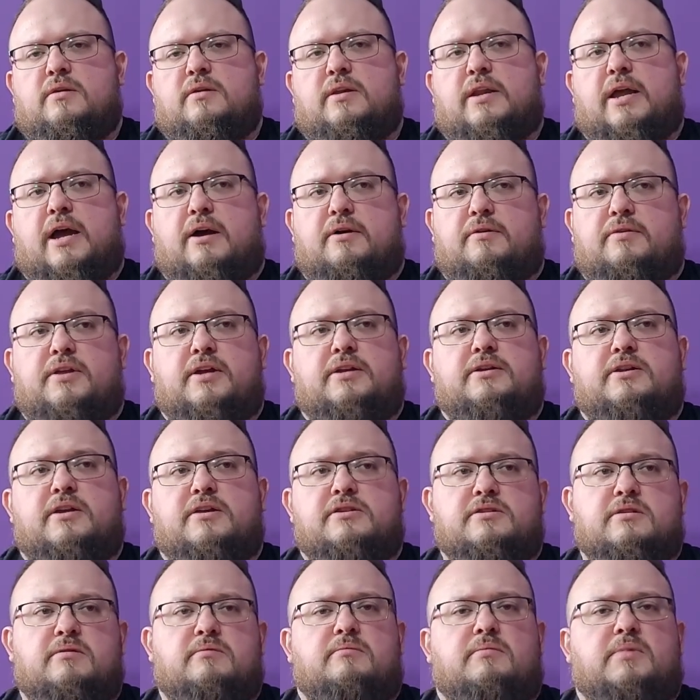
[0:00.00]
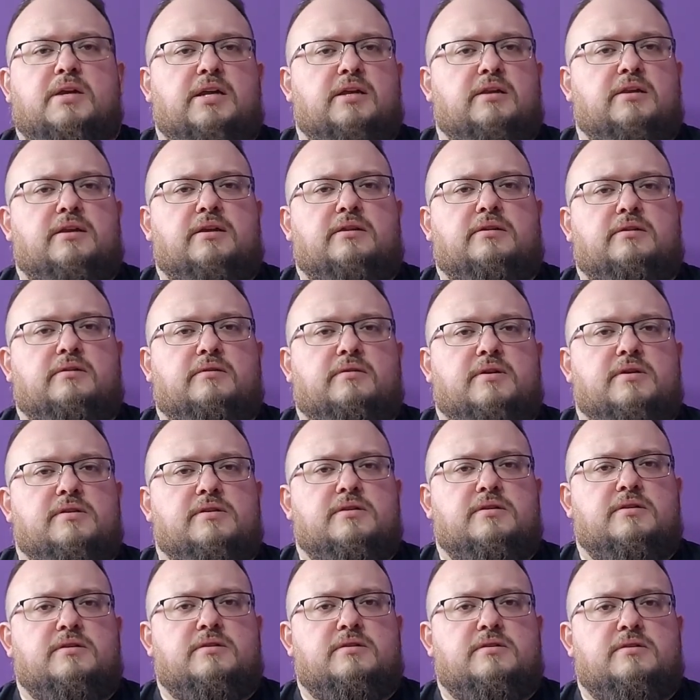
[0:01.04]
Now, that doesn't mean that there
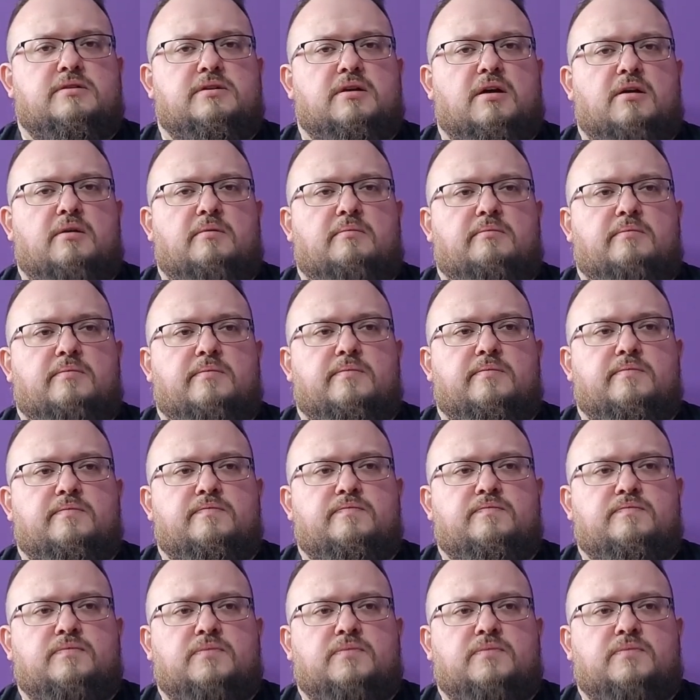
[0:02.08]
isn't some